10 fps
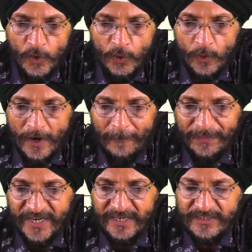to
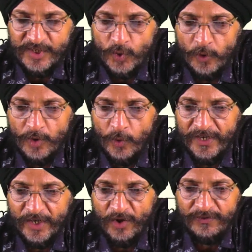update the stock
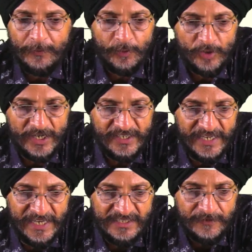quantity of the product
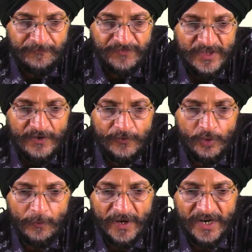X
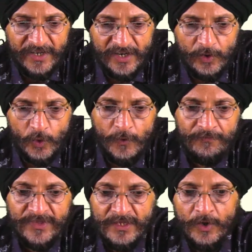from 100 to
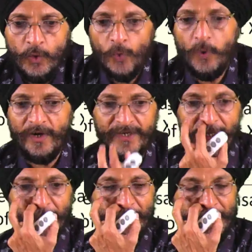
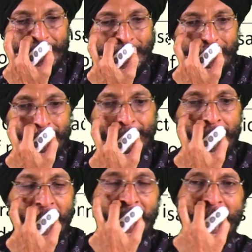200 units.
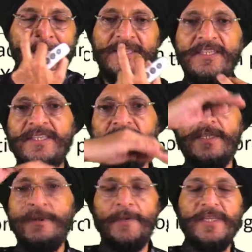When the
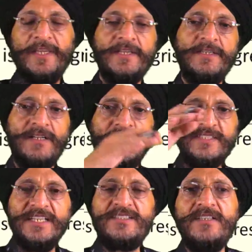
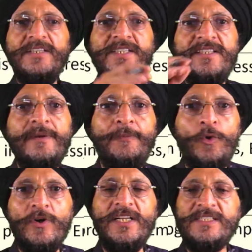transaction is in
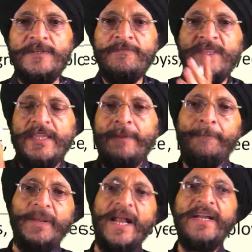progress,
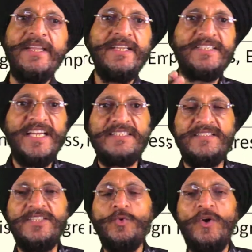employee D
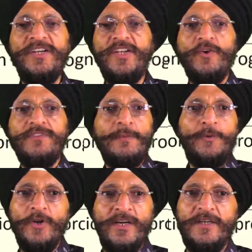checks the quantity of the
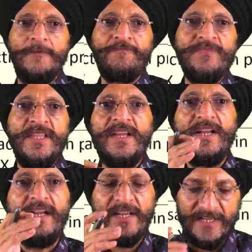product.
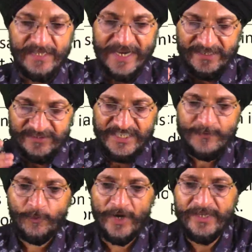At this
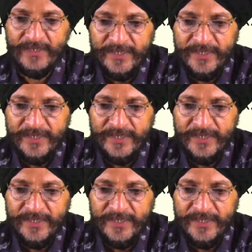point,